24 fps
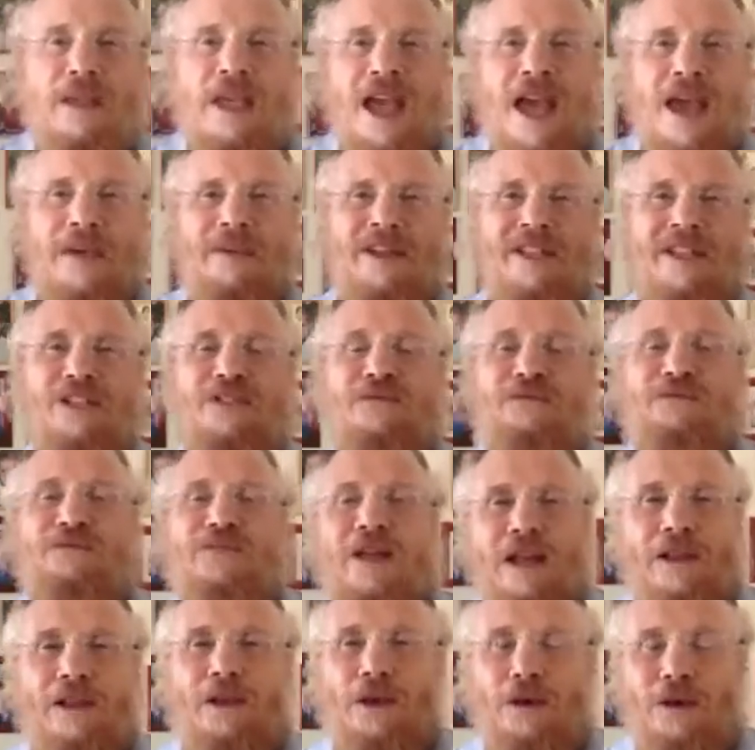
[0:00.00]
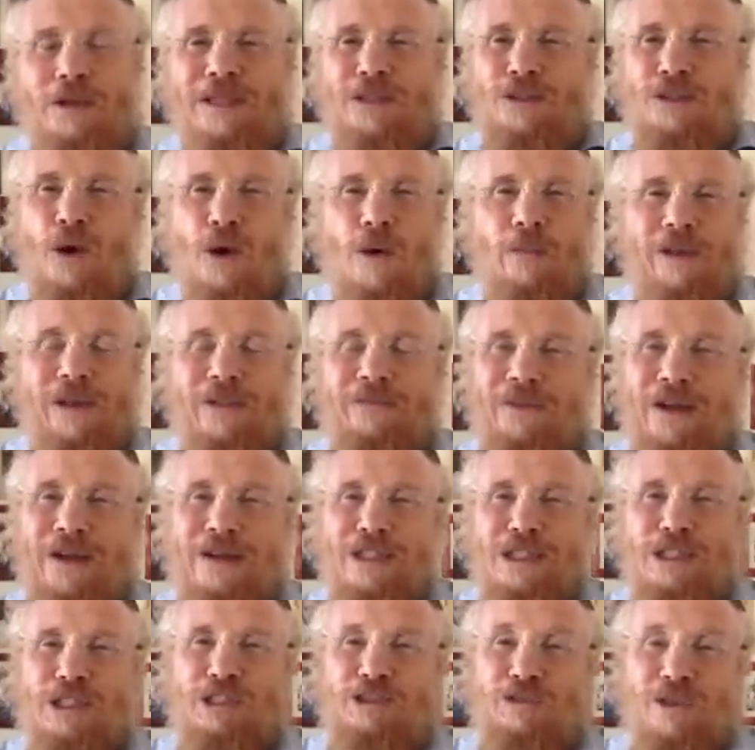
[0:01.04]
I met this fellow, and he told me a
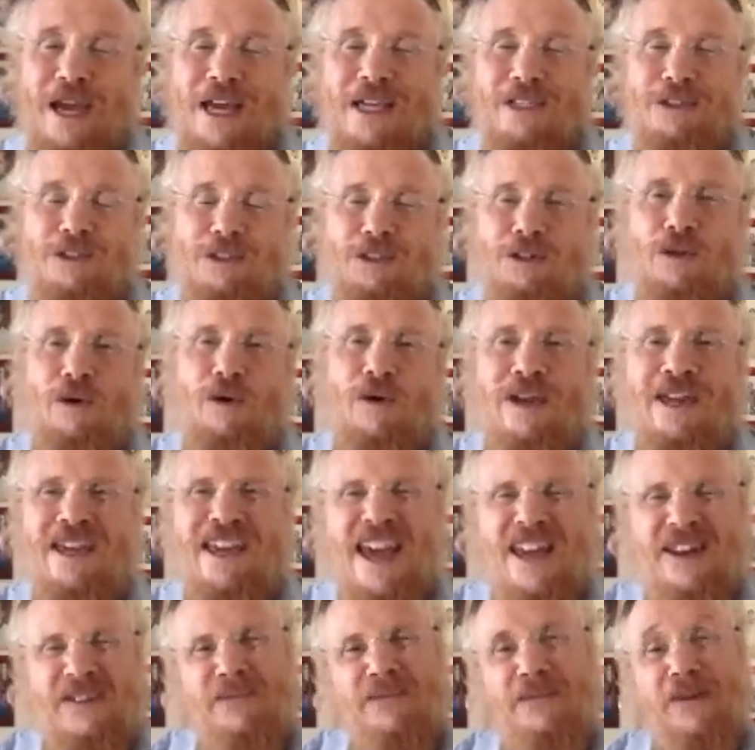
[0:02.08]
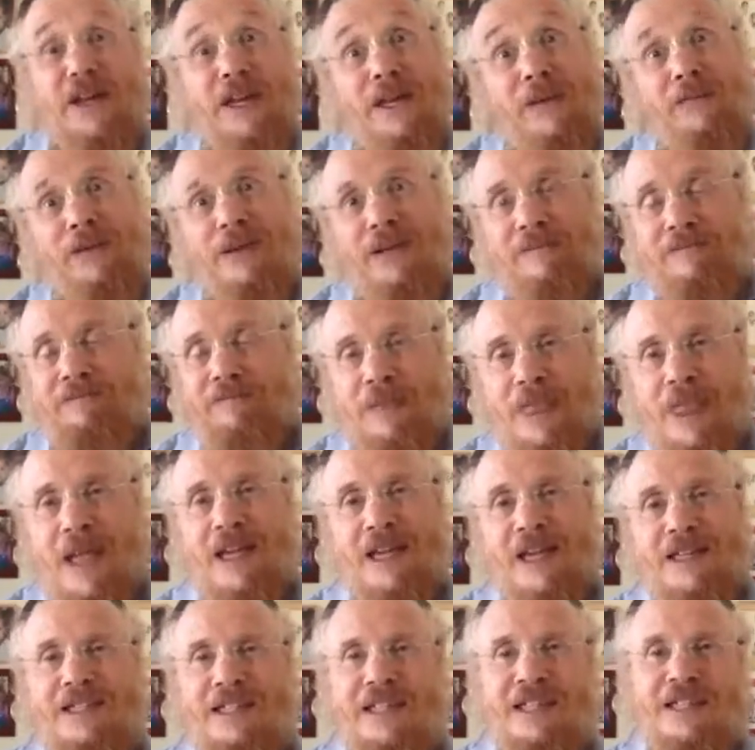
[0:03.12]
very strange story, kind of funny, but I
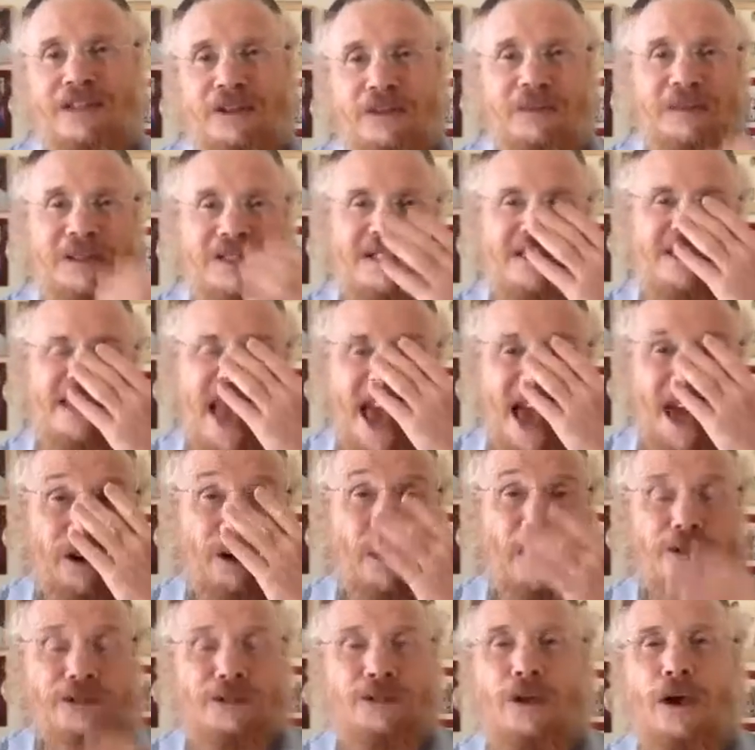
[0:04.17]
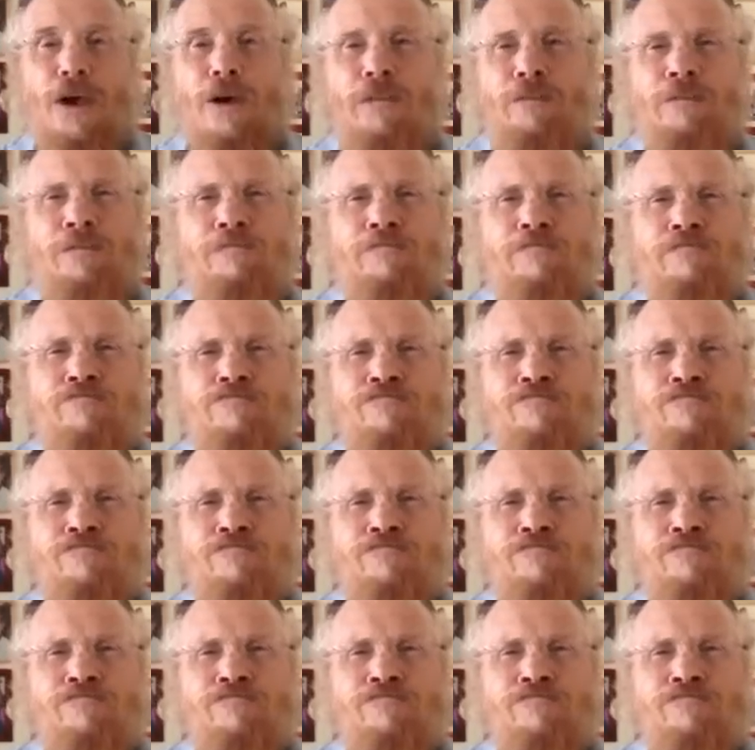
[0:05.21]
guess a little bit sad also.